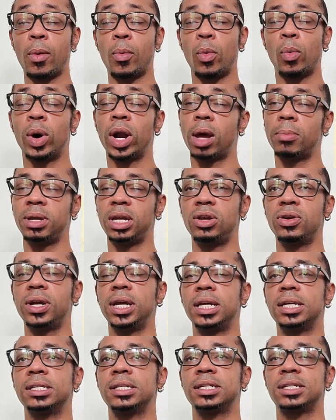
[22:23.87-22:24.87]
What I'm
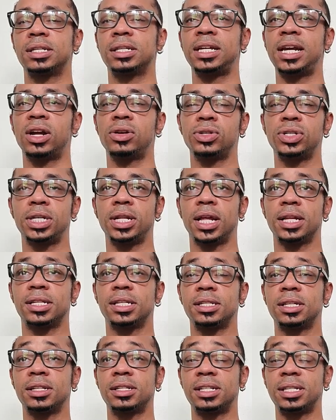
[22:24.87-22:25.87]
hearing is this is the energy that's
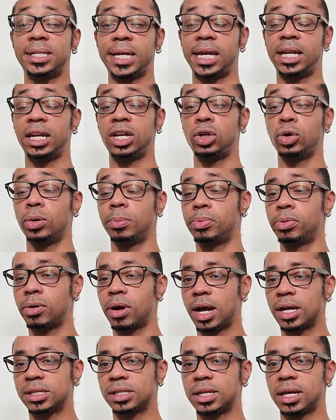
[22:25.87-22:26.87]
sustaining your
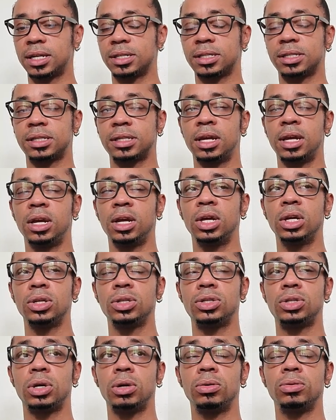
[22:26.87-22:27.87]
process.
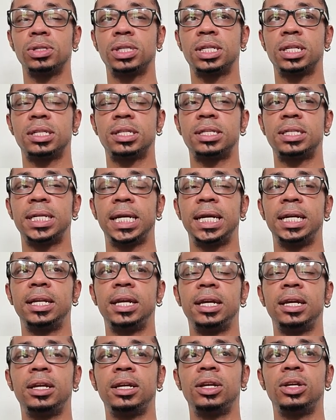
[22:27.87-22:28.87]
So
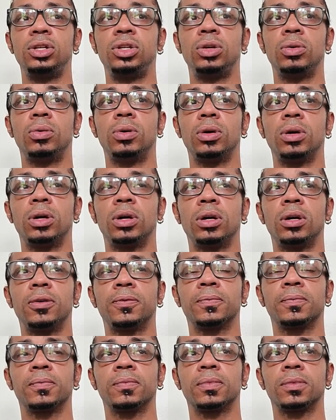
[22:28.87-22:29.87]
sustaining your.
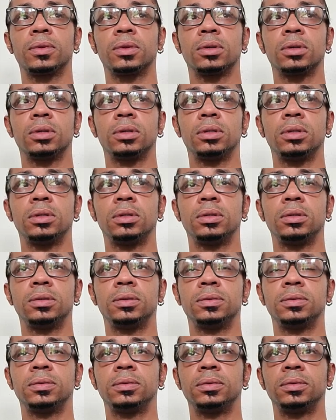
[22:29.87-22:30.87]

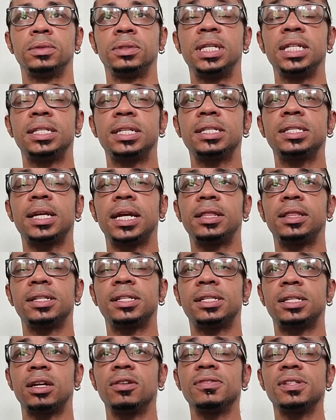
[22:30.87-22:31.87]
This is like the
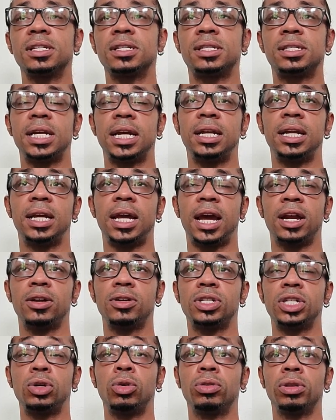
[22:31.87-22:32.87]
self-sustaining
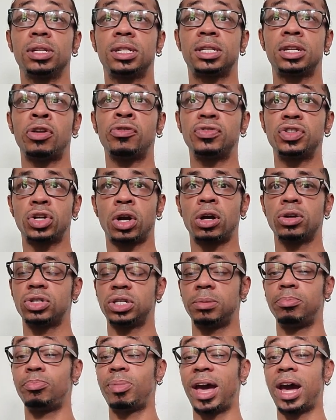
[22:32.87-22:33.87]
energy or the
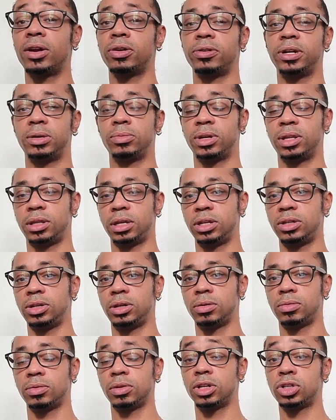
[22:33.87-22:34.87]
self-charging battery within
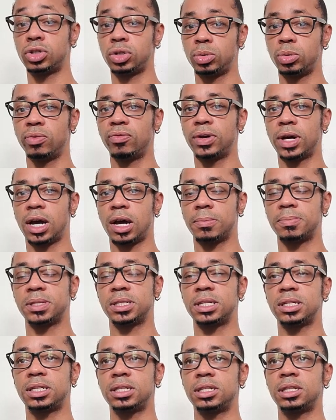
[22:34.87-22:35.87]
you, the Two of Cups.
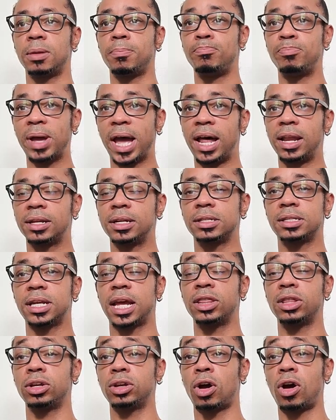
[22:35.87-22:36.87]
This is the balance
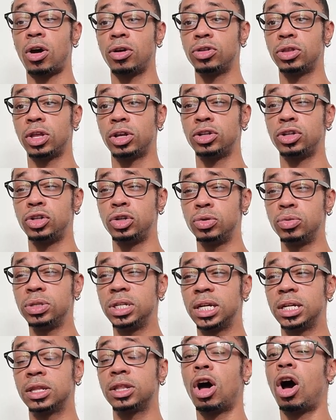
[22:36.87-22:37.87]
and the
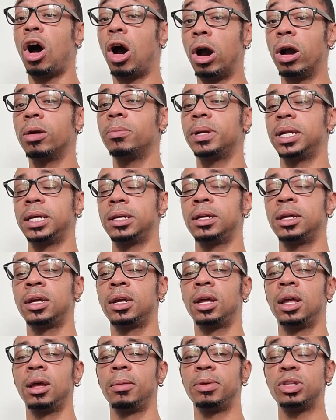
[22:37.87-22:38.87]
union, the harmony
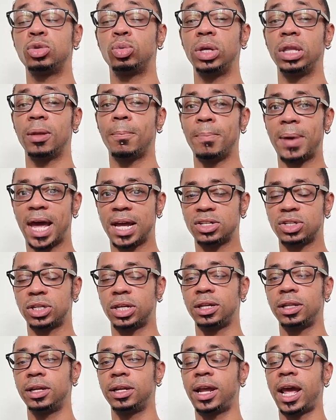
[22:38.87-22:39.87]
between the
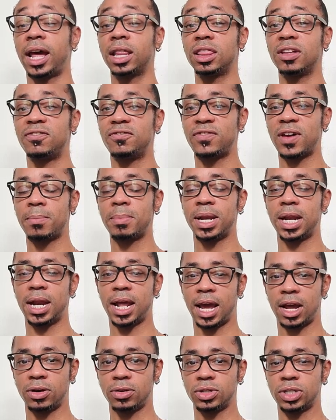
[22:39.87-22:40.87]
masculine and the feminine
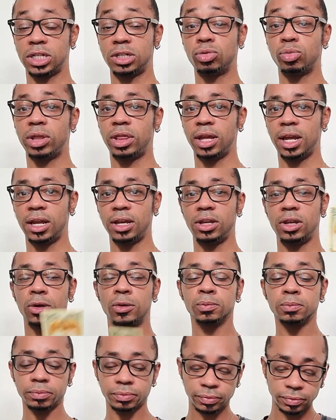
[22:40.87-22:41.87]
energies within
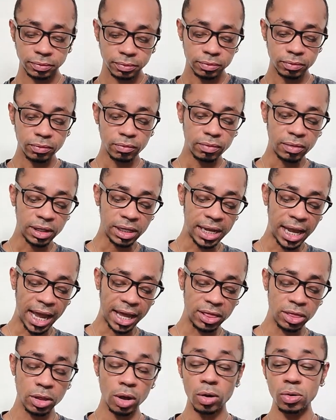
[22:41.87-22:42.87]
you.
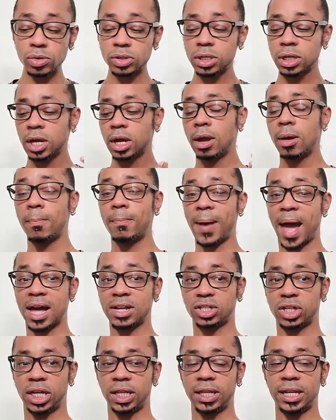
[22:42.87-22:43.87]
And those
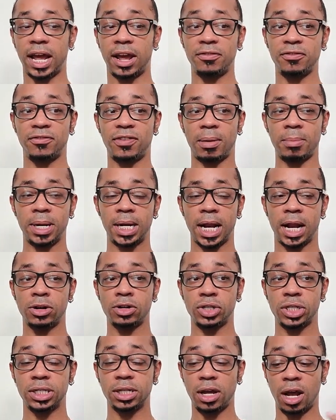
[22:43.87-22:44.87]
masculine and feminine
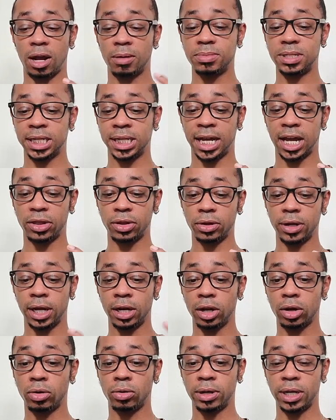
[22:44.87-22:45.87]
energies come together in
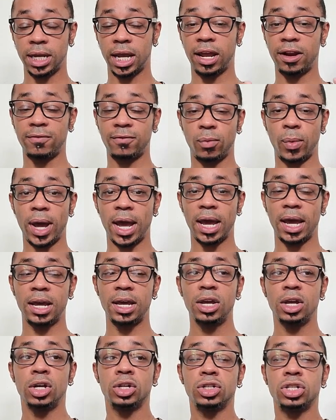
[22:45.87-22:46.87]
a creative way
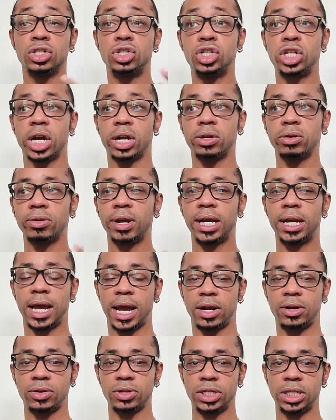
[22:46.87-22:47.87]
to generate
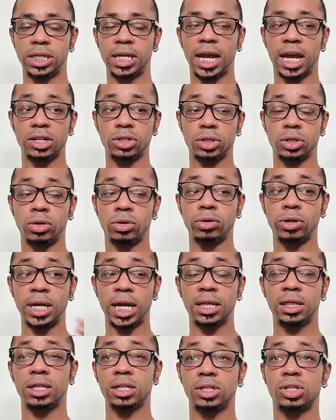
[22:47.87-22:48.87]
energy and to
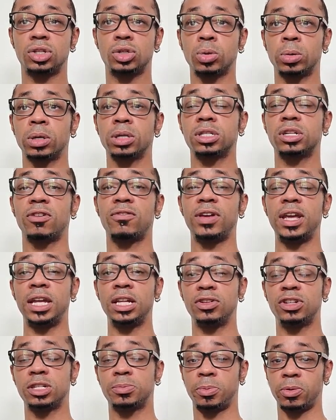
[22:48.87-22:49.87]
create this source of
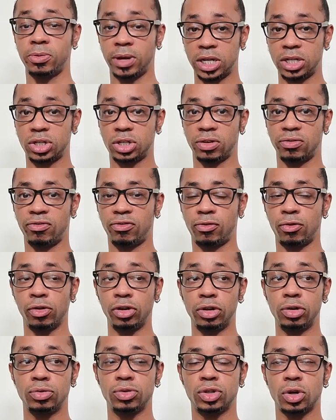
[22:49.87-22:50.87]
inspiration for
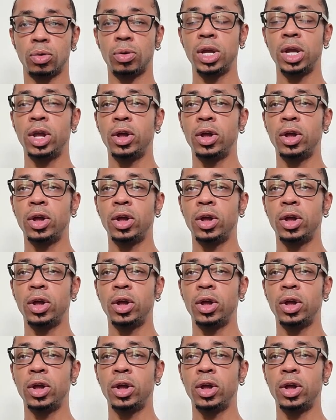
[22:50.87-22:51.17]
you. So